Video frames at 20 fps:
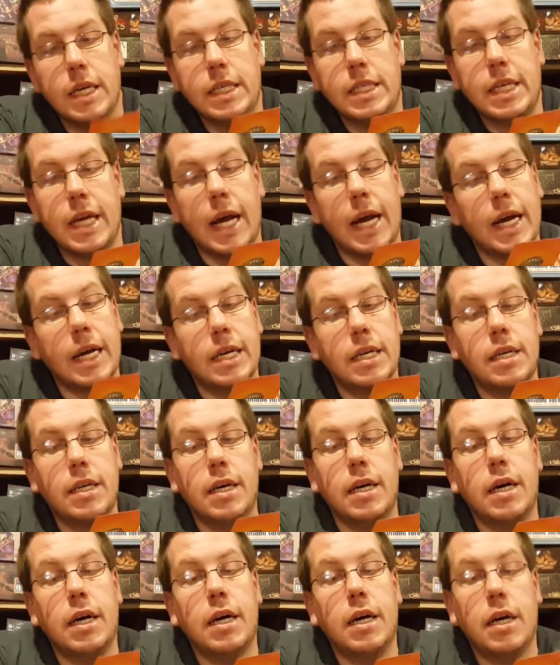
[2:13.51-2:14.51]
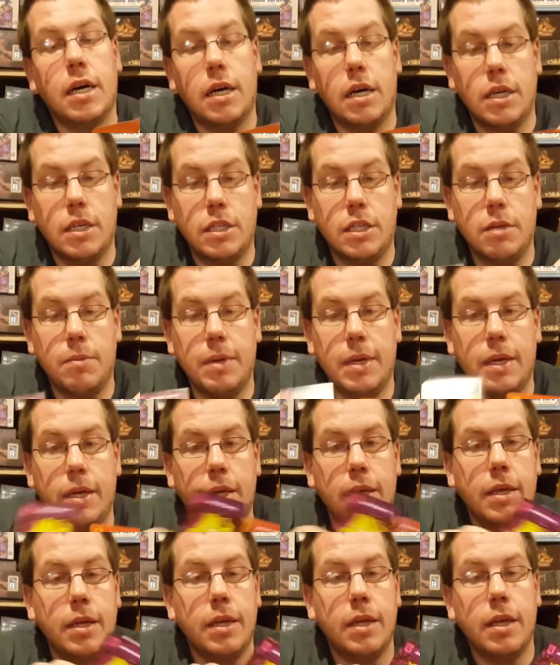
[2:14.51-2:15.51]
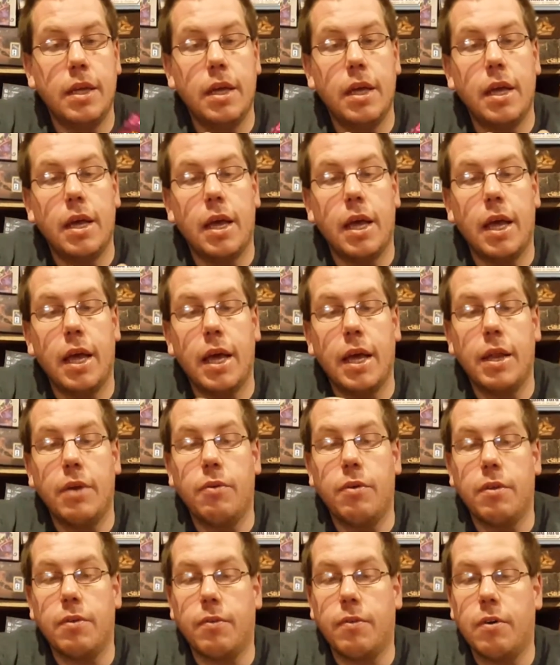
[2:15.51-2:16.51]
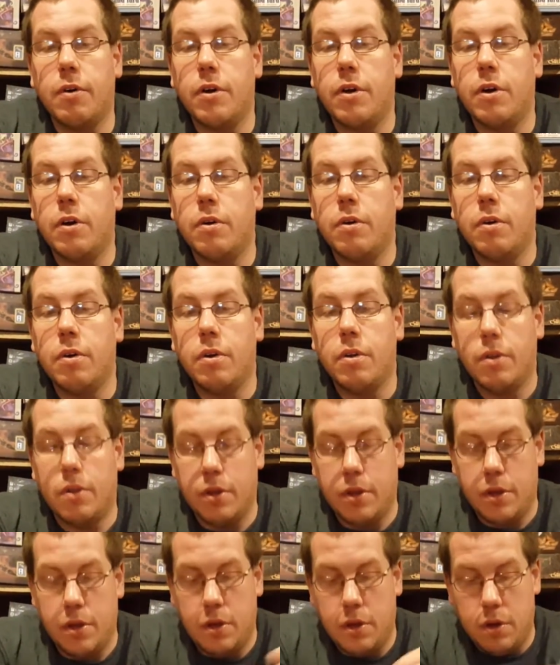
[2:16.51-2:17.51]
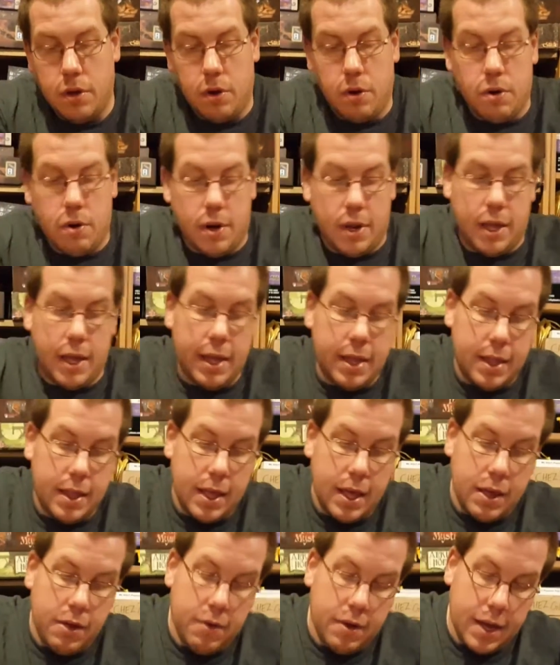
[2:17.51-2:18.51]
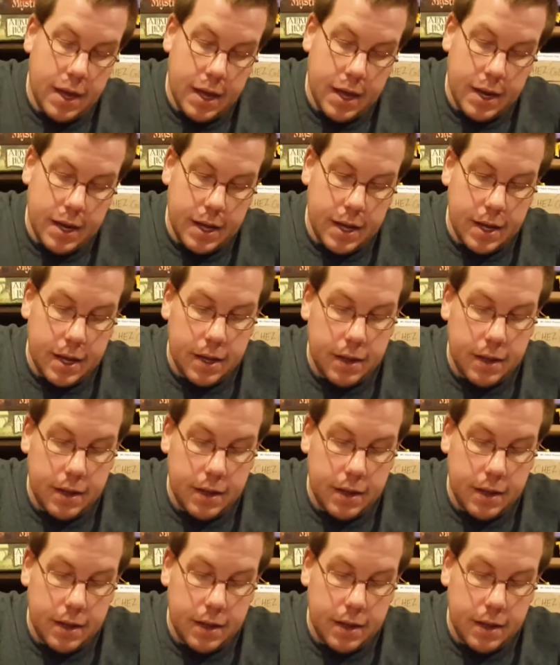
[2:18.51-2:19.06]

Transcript: Jack Jimmy, and it was Inferno, and say you had